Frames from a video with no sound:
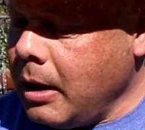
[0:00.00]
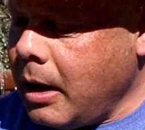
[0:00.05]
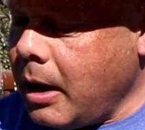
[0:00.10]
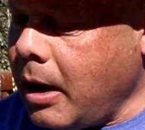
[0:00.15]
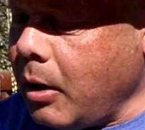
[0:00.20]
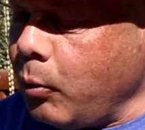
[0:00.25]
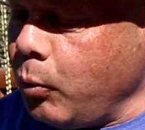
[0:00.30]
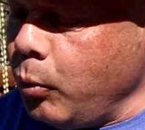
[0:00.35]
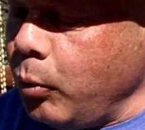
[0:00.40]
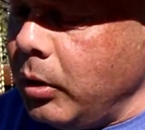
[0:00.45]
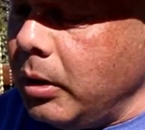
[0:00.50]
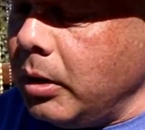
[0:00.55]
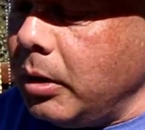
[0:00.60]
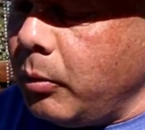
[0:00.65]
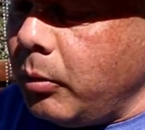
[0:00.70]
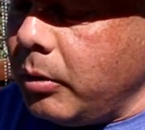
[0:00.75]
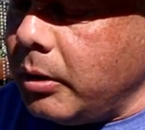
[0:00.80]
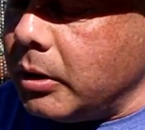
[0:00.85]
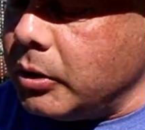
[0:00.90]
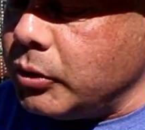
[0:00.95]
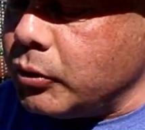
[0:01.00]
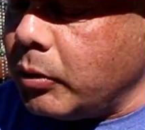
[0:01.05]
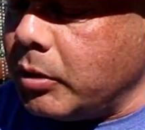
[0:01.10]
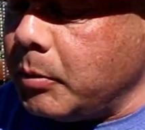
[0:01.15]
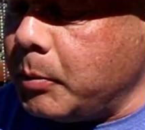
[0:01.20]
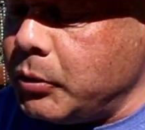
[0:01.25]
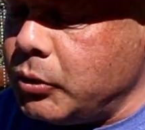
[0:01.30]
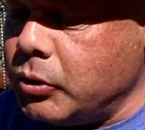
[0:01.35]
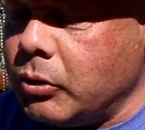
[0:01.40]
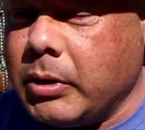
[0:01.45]
I really, really enjoyed
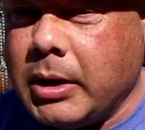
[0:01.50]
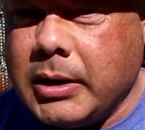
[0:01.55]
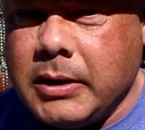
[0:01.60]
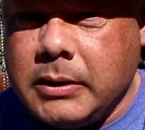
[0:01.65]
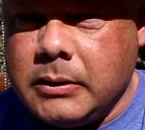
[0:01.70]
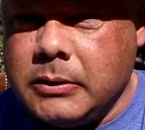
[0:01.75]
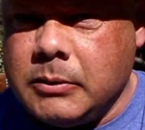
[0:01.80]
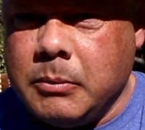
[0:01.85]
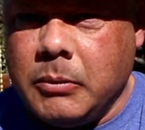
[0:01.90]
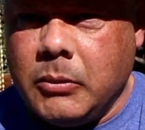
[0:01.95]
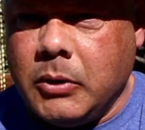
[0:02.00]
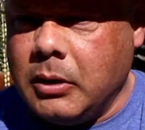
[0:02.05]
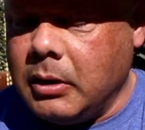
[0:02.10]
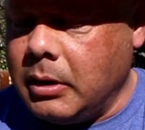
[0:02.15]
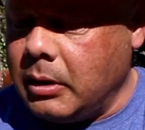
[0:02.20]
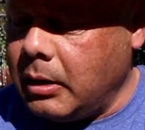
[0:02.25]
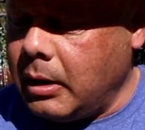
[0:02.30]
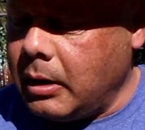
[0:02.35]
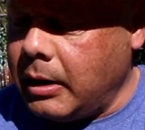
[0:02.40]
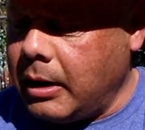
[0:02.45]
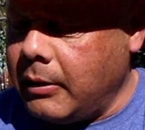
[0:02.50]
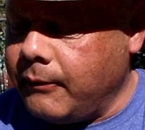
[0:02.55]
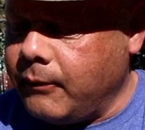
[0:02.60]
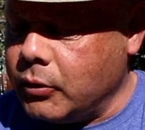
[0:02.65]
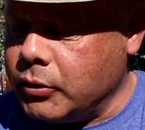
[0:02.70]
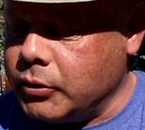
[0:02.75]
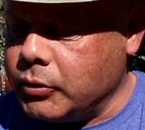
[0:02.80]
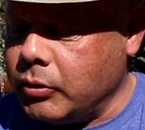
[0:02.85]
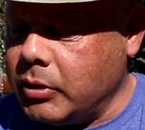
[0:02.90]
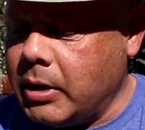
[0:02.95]
the Padron, the
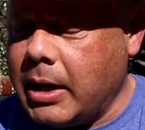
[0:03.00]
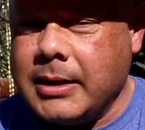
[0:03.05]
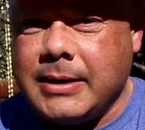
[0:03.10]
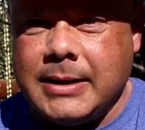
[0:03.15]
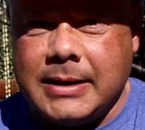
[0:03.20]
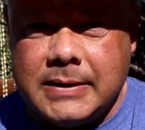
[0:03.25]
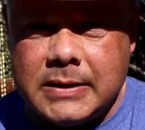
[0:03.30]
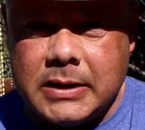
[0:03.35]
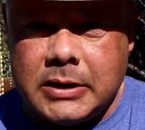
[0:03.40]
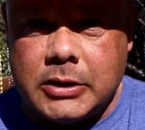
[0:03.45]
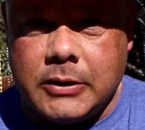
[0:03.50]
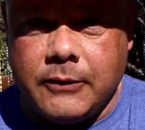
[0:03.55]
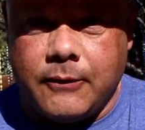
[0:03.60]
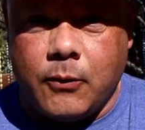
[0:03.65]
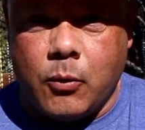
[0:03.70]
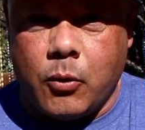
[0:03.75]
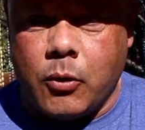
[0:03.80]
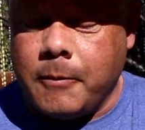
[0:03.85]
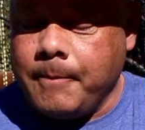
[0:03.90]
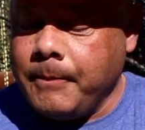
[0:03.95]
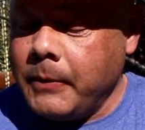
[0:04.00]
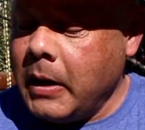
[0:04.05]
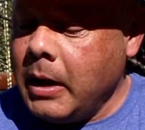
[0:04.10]
Anniversary 1964.